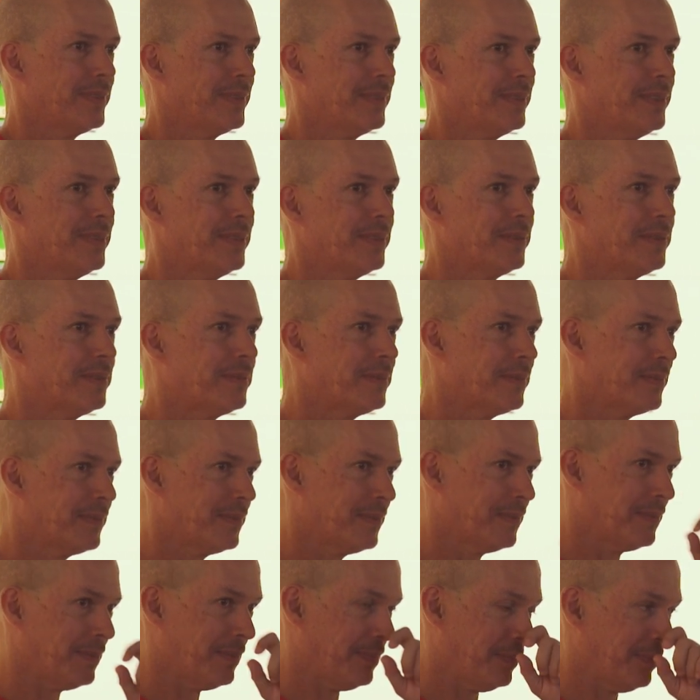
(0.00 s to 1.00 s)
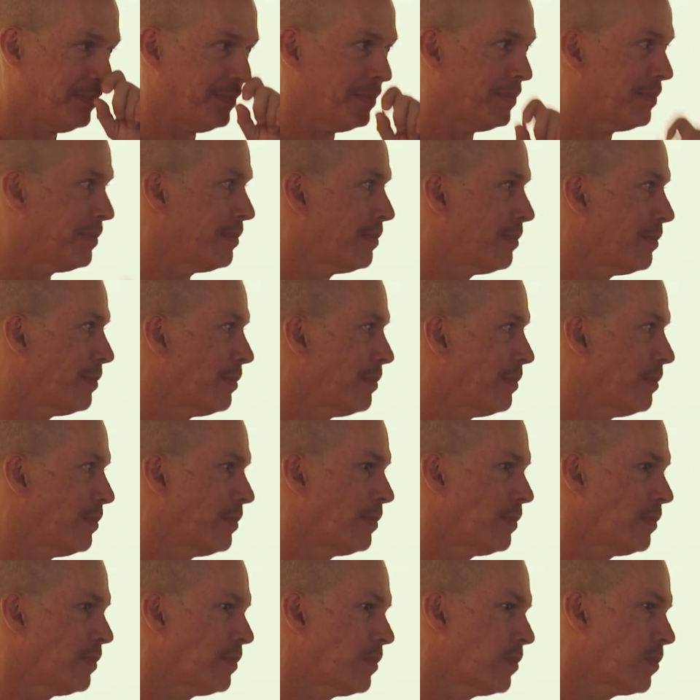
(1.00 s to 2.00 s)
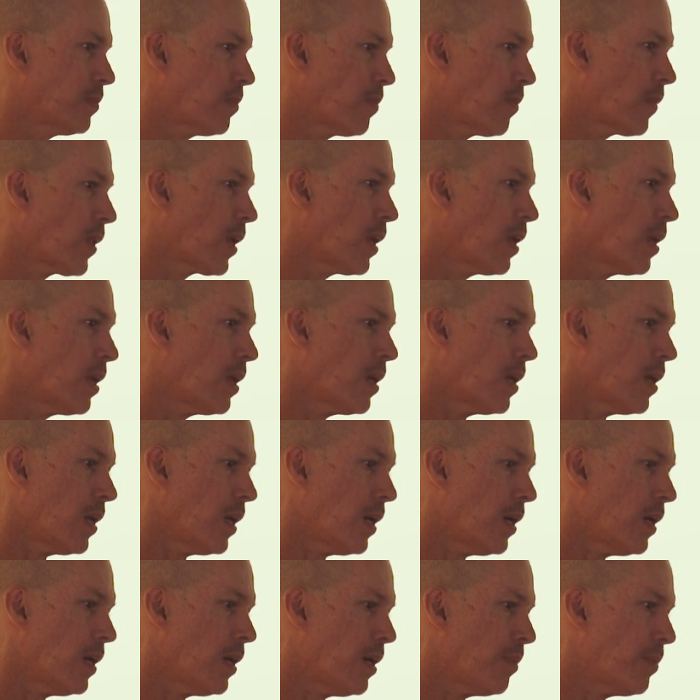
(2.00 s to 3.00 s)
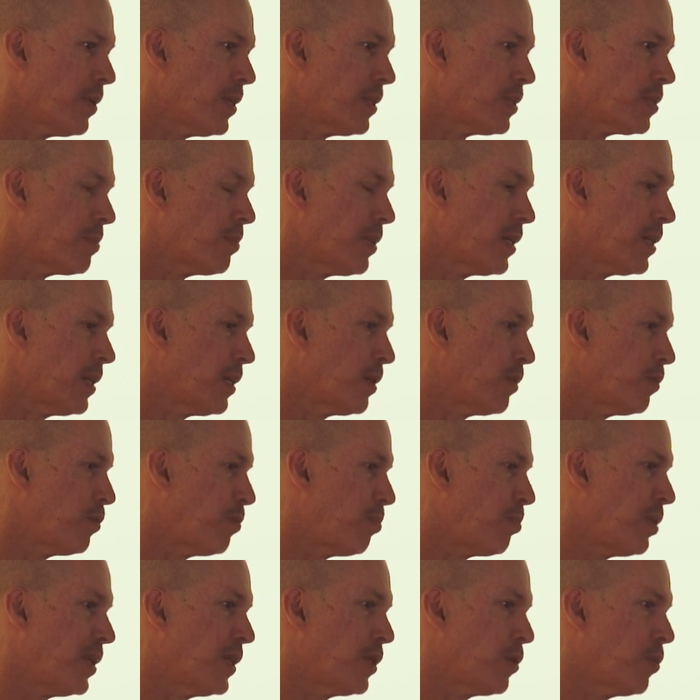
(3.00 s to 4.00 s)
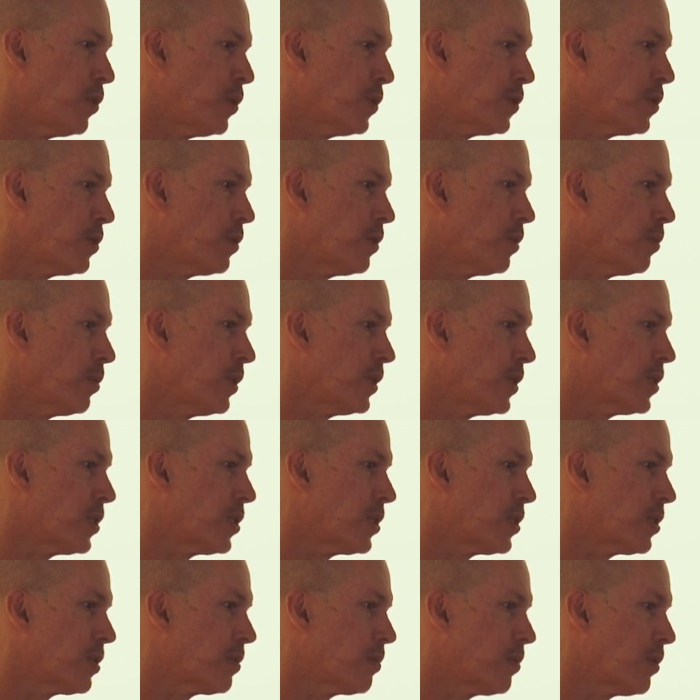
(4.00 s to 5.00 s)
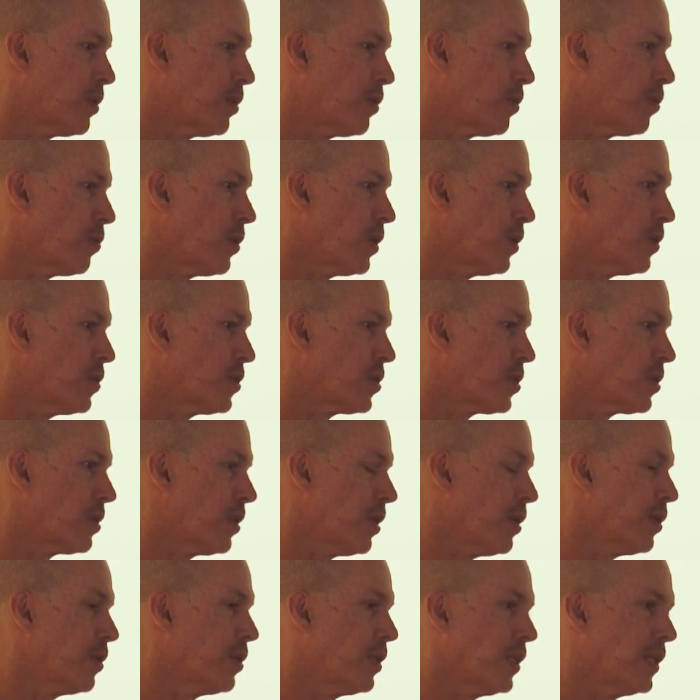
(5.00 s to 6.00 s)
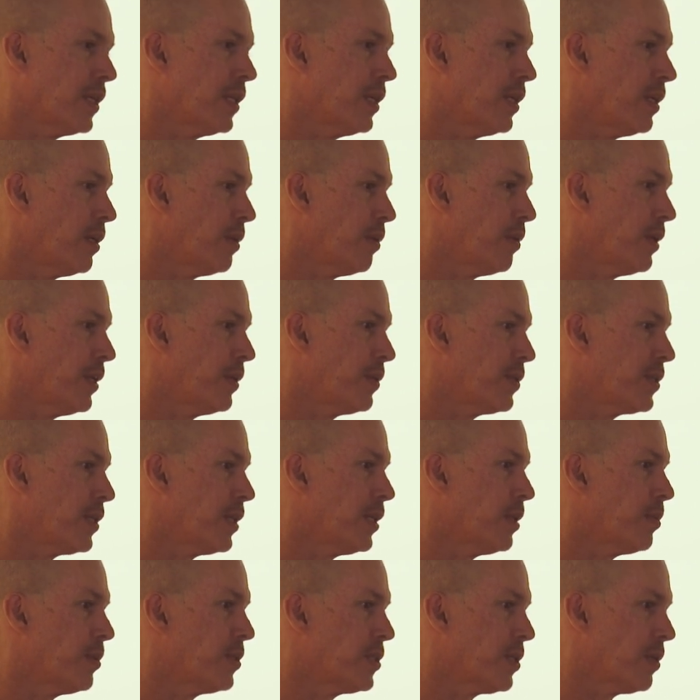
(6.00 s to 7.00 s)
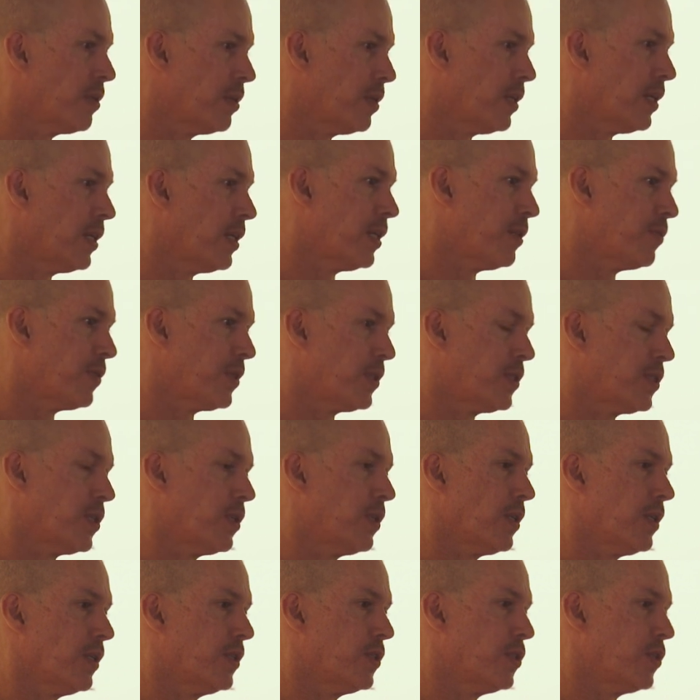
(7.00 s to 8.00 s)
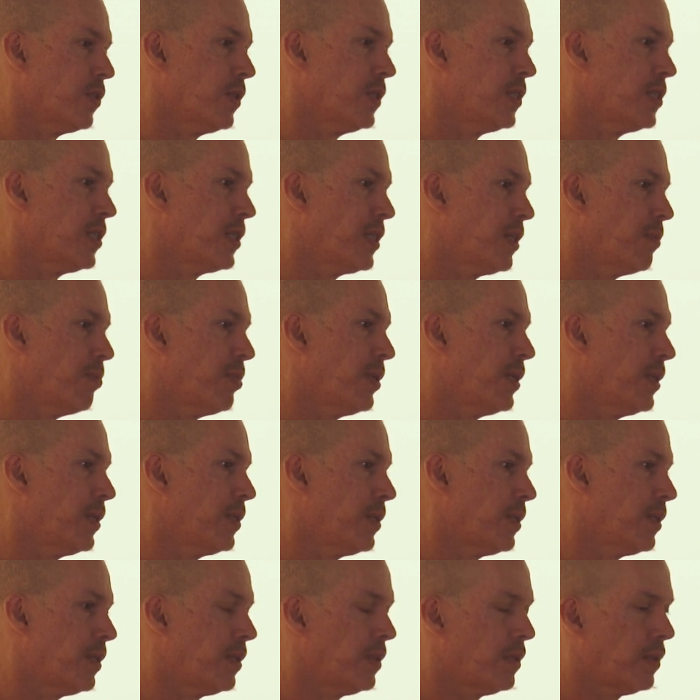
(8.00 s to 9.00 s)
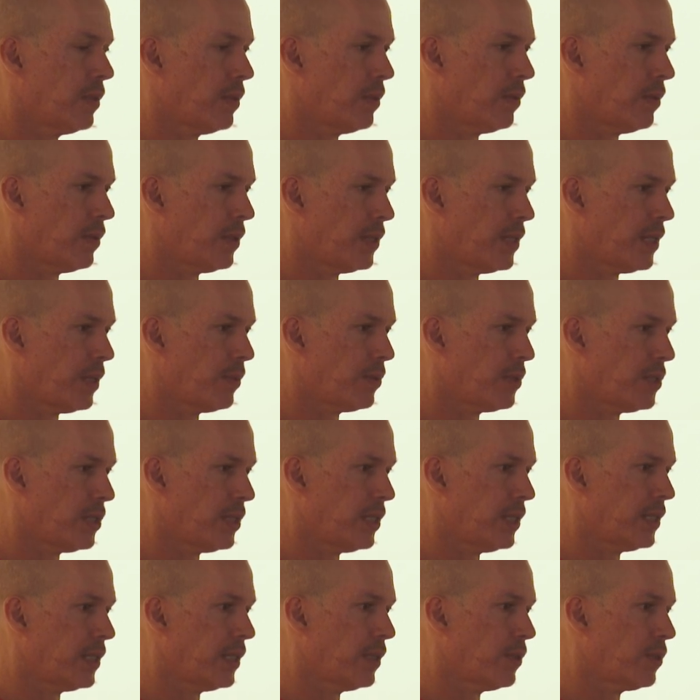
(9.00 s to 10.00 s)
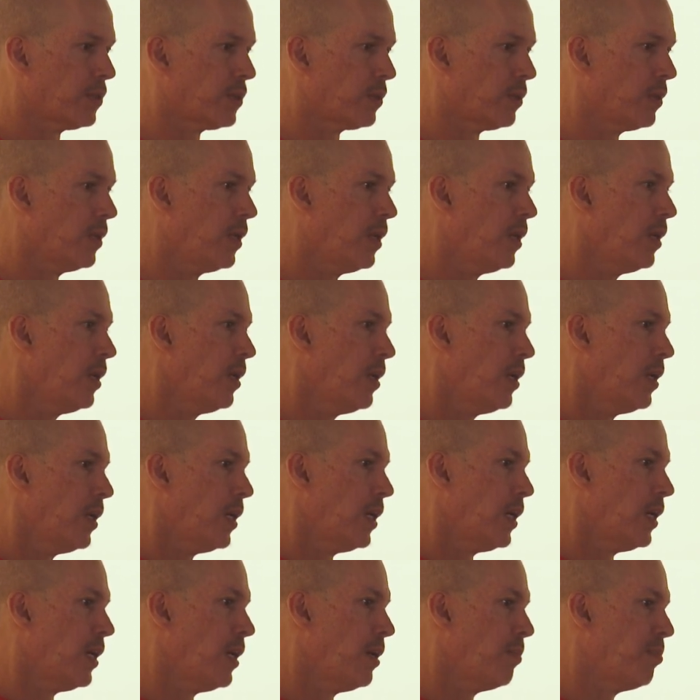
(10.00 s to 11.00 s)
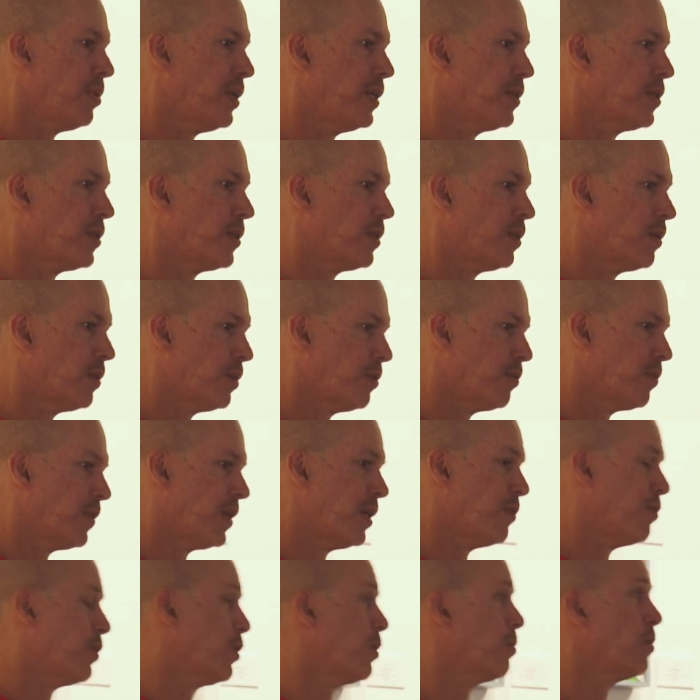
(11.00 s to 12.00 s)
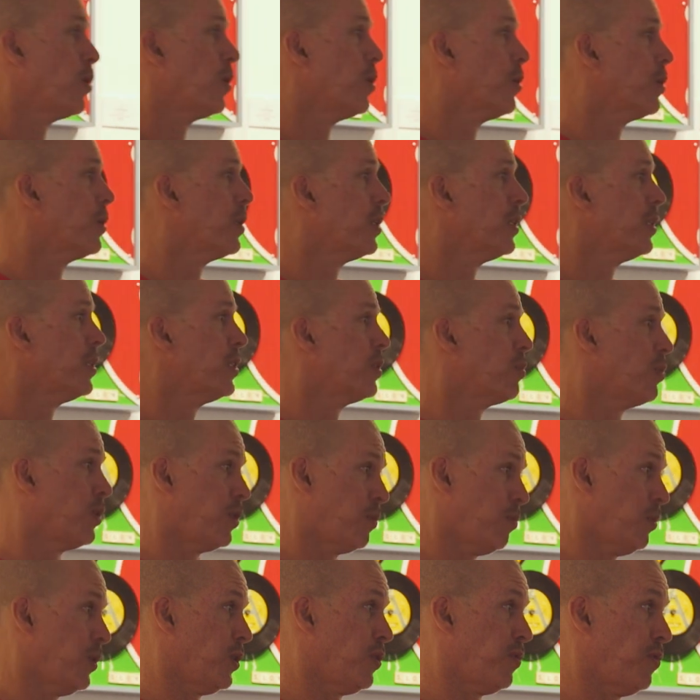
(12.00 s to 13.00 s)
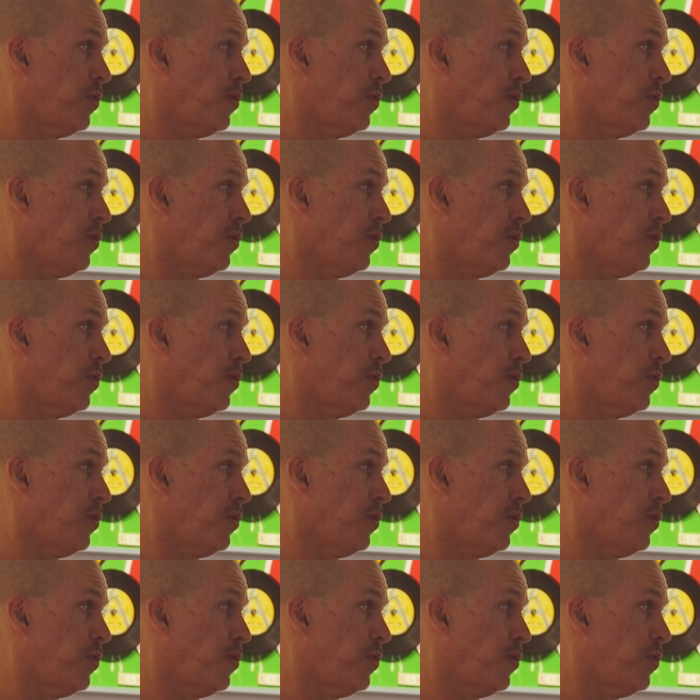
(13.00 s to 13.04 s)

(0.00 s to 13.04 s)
Yeah. What timber is that made out of? Um, that's made out of black wattle, which grows locally around Darwin. So uh, after Cyclone Tracy, they plant the, the Darwin City Council uh, planted a lot of African mahoganies, which, which